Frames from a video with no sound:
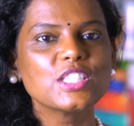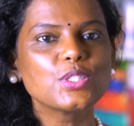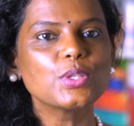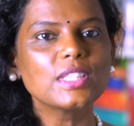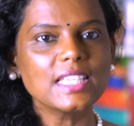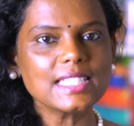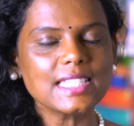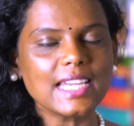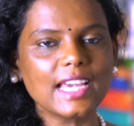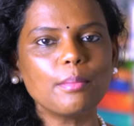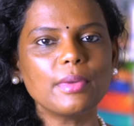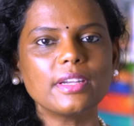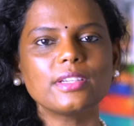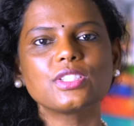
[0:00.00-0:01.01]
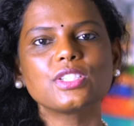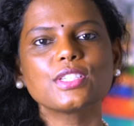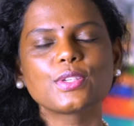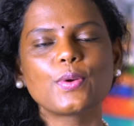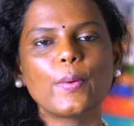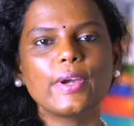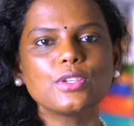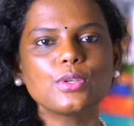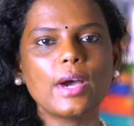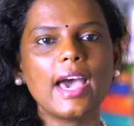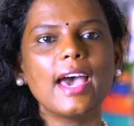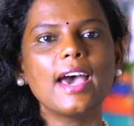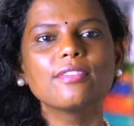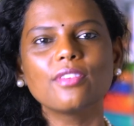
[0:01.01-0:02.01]
so this recommendation is going to
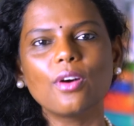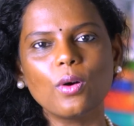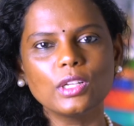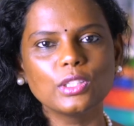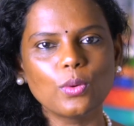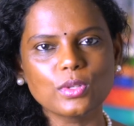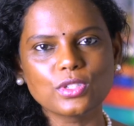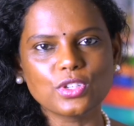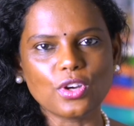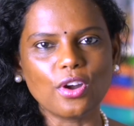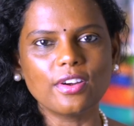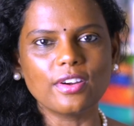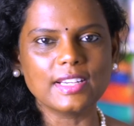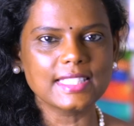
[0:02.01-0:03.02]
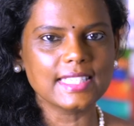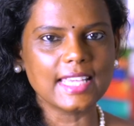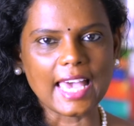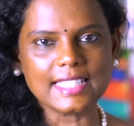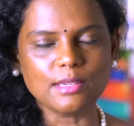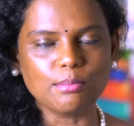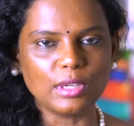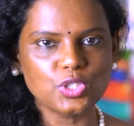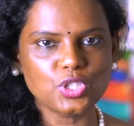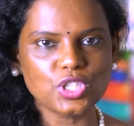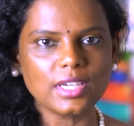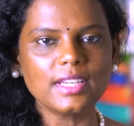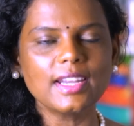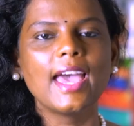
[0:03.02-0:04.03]
have all those genres as a
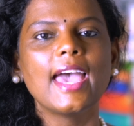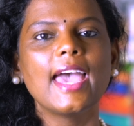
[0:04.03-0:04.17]
mixture.